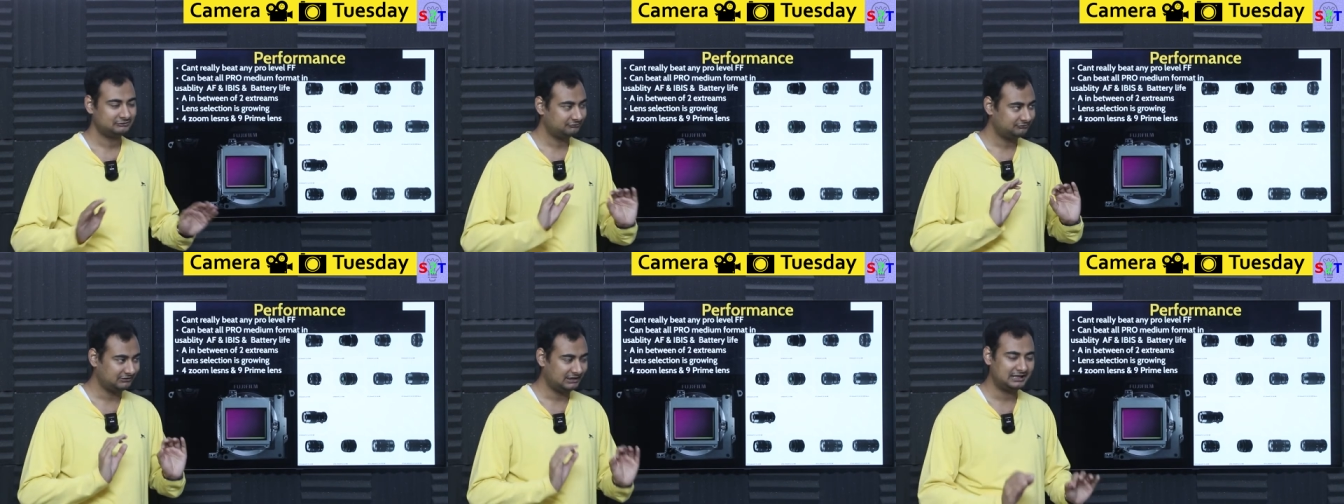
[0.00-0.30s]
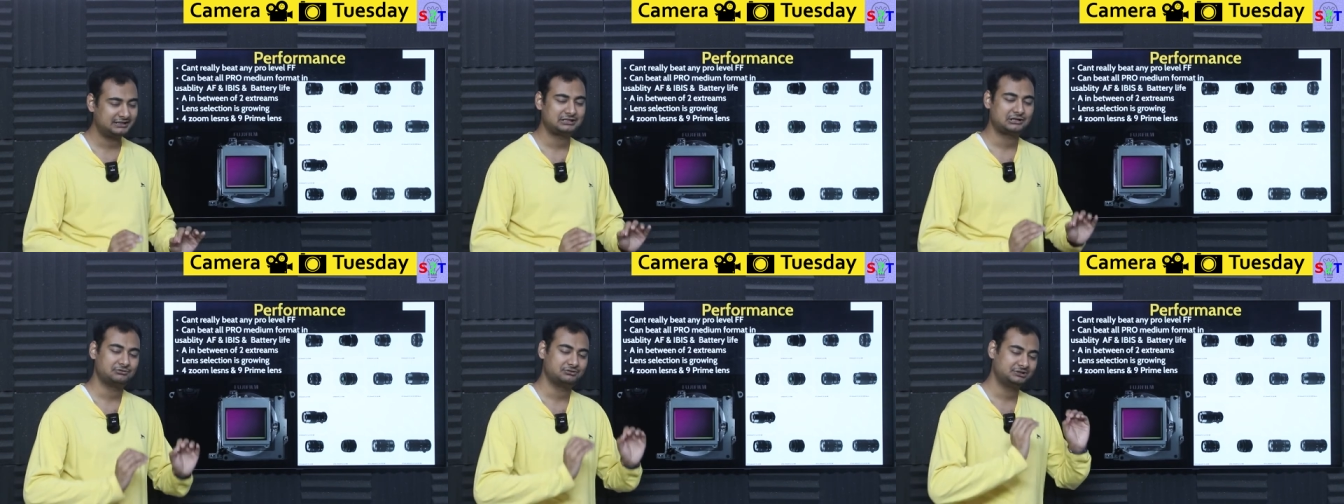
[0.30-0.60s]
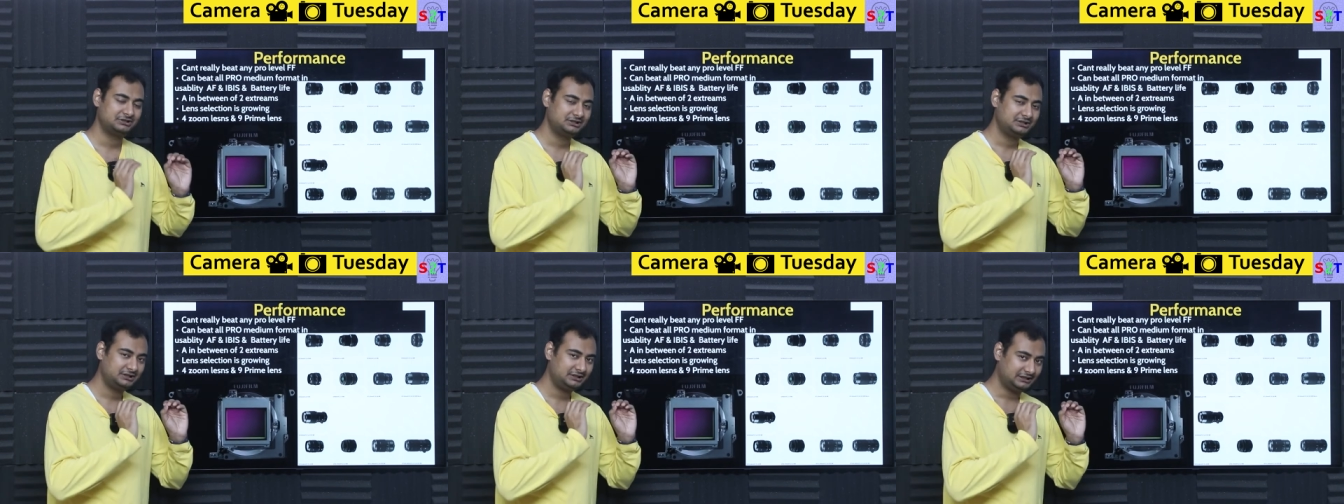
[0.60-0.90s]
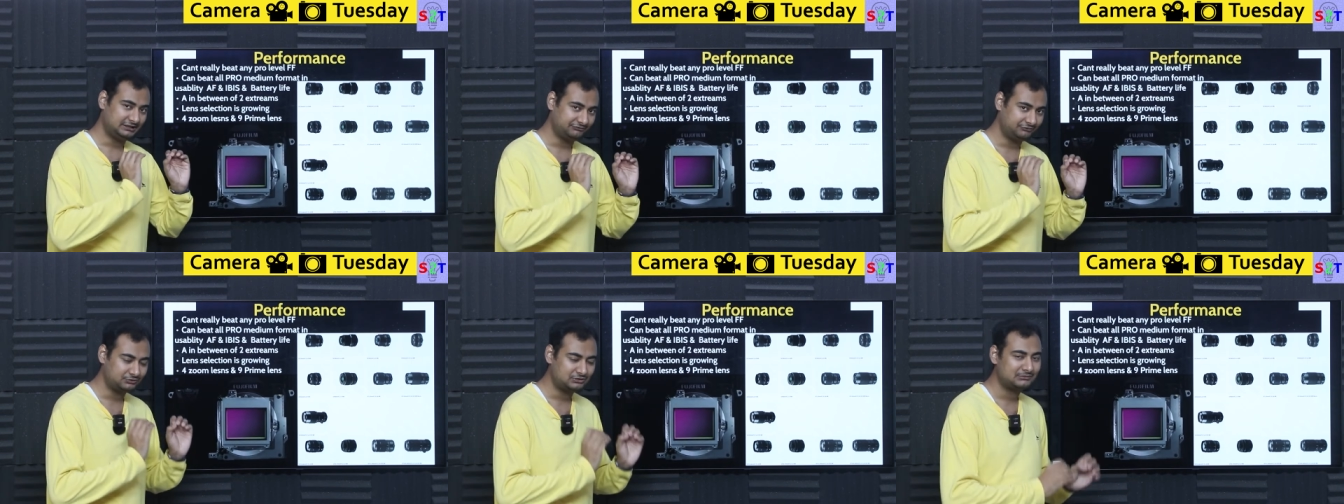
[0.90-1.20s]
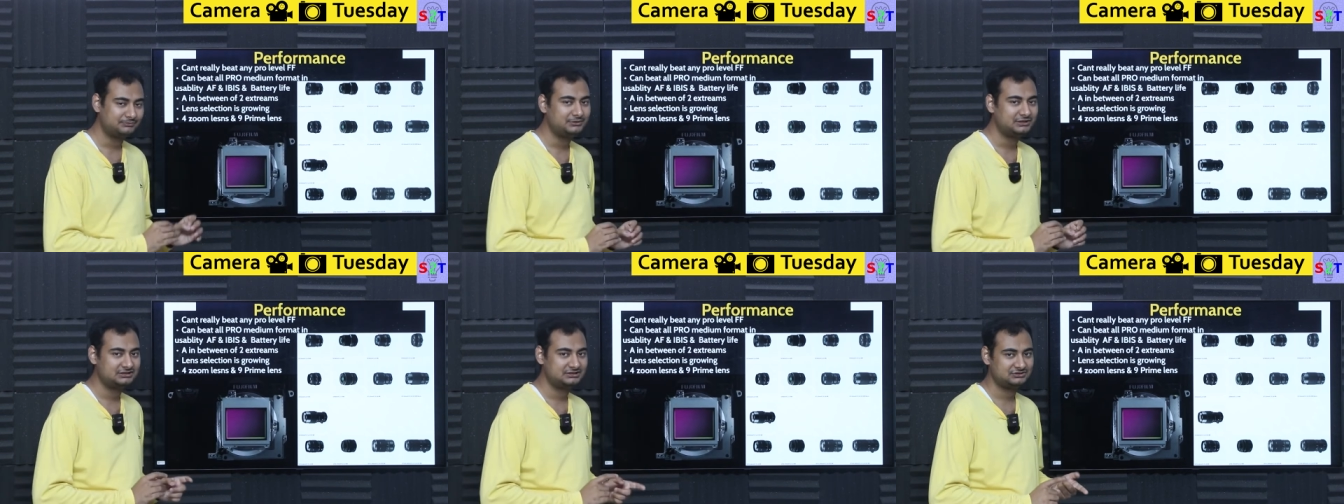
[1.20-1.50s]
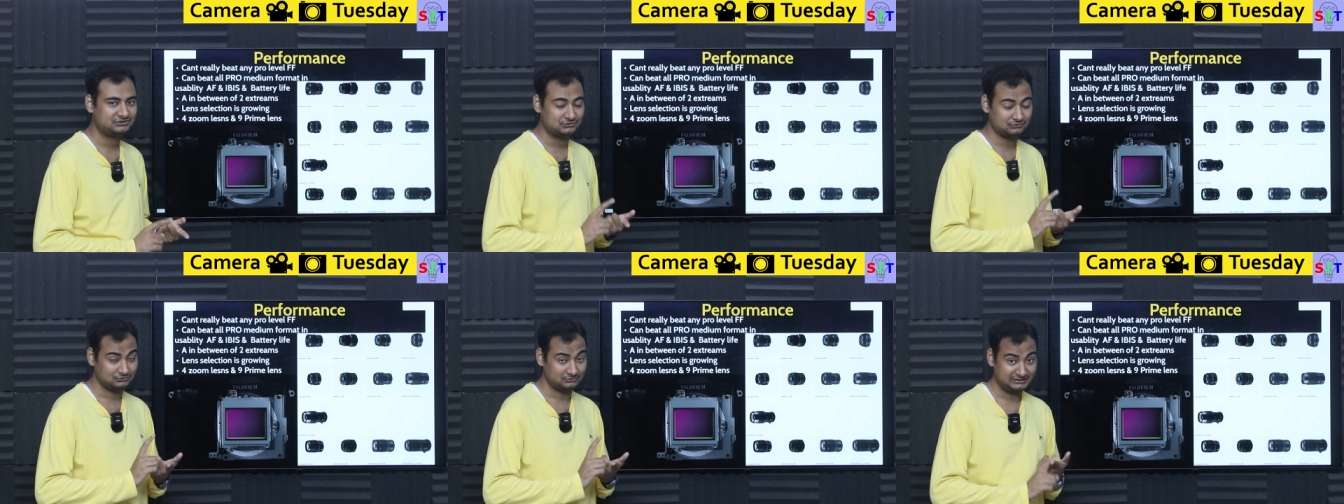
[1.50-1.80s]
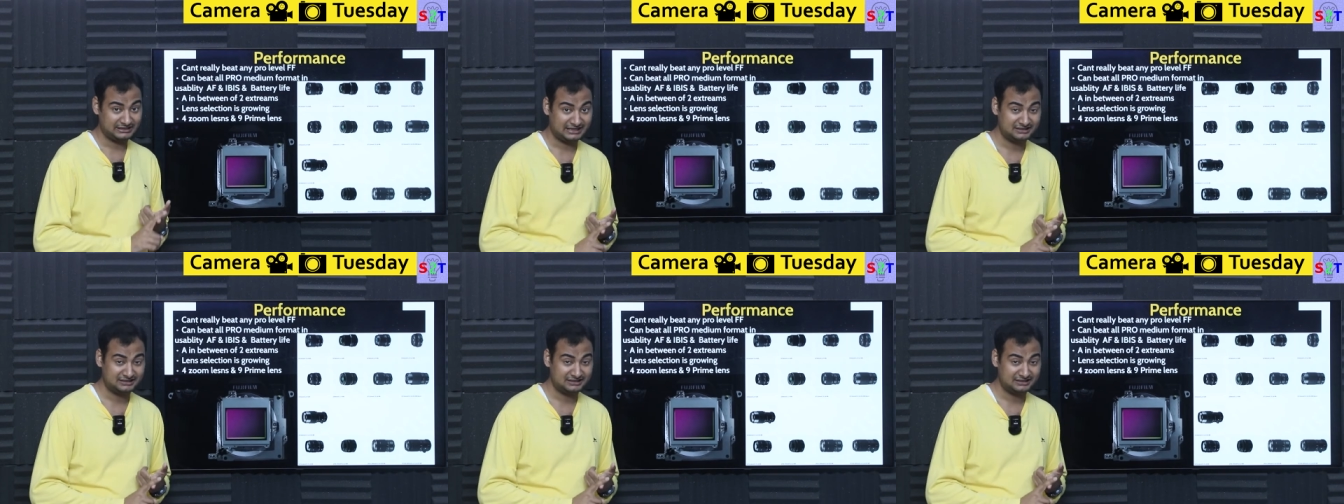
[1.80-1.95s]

Flat out. If you compare this to